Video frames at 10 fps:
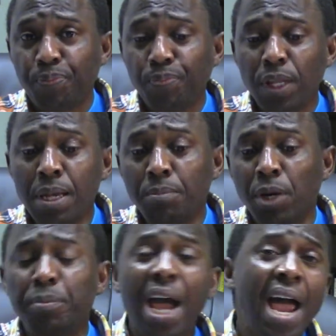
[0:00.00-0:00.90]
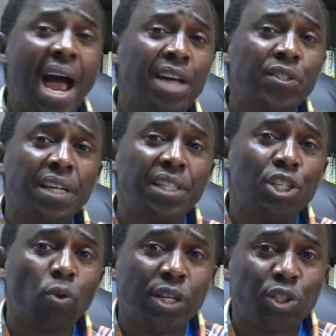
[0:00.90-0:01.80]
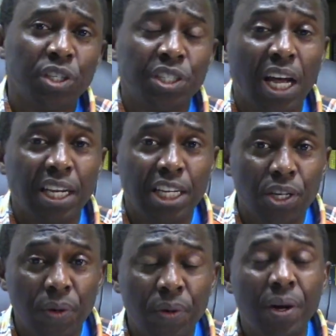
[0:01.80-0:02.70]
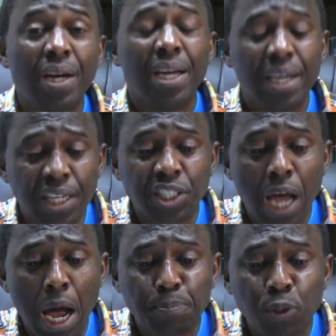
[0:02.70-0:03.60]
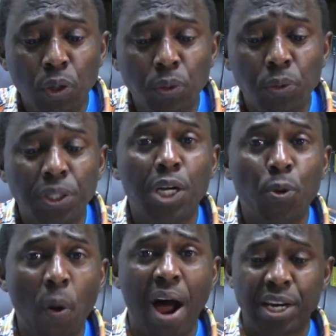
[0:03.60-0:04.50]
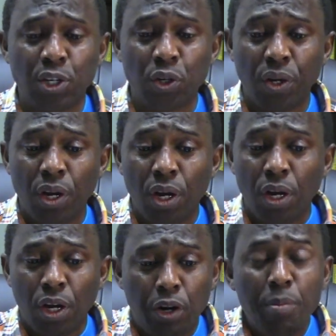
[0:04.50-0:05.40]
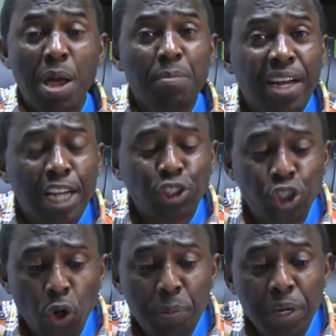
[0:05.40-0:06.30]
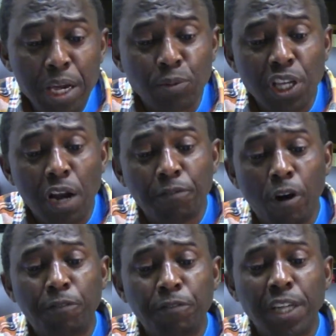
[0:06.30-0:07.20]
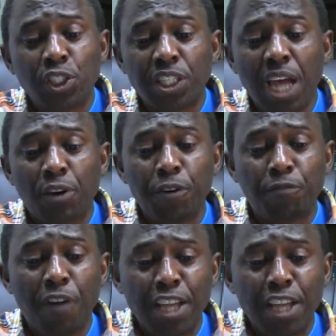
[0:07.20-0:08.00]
But may I answer this question telling you it is absolutely right. Remember that Job himself offered sacrifice on